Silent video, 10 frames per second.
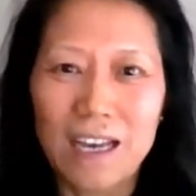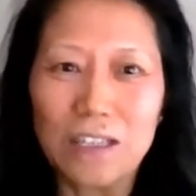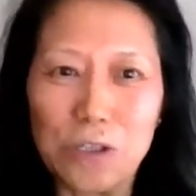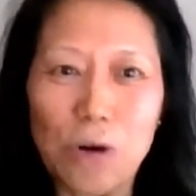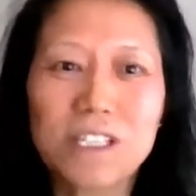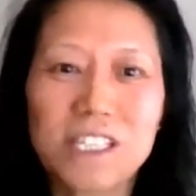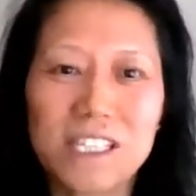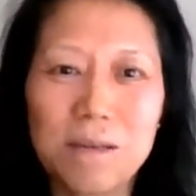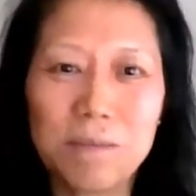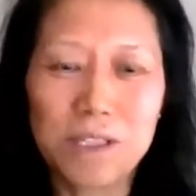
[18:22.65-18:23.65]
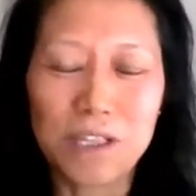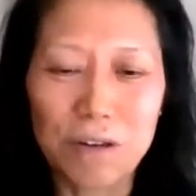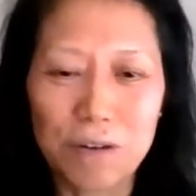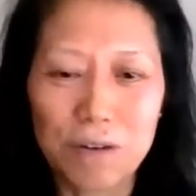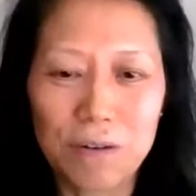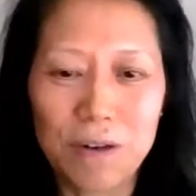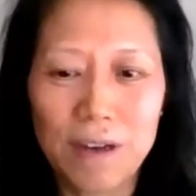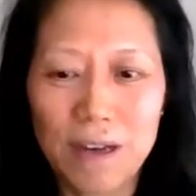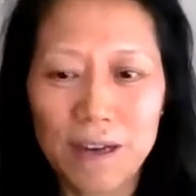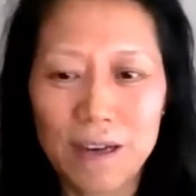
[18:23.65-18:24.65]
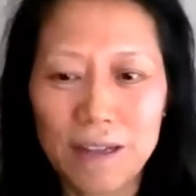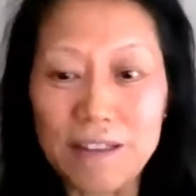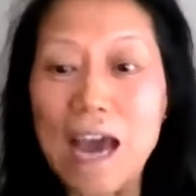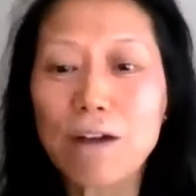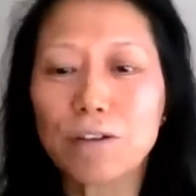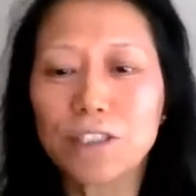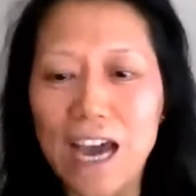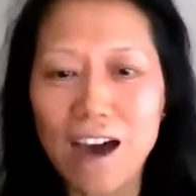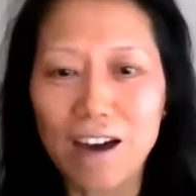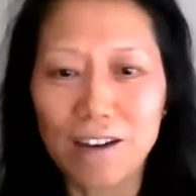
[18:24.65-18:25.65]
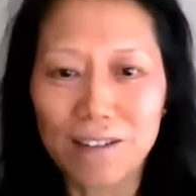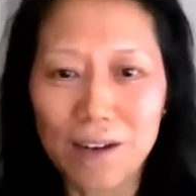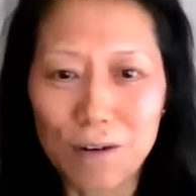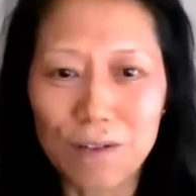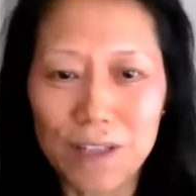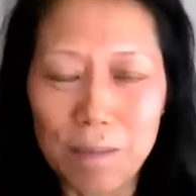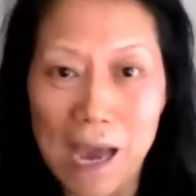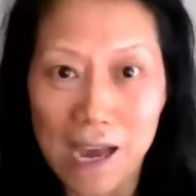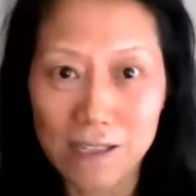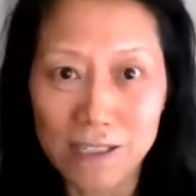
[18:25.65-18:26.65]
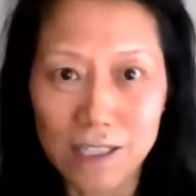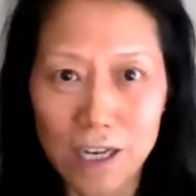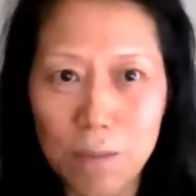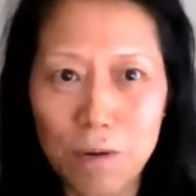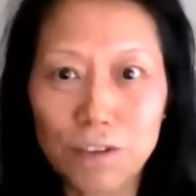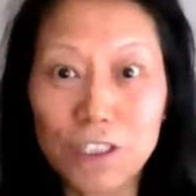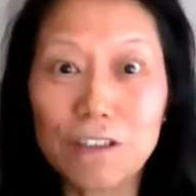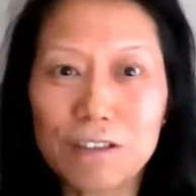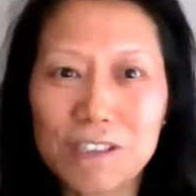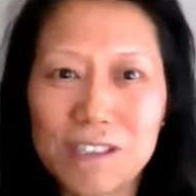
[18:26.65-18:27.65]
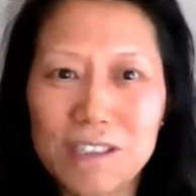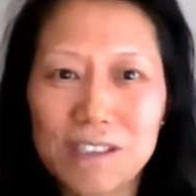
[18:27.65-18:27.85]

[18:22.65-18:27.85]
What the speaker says: don't seem to narrow down over the past couple of years.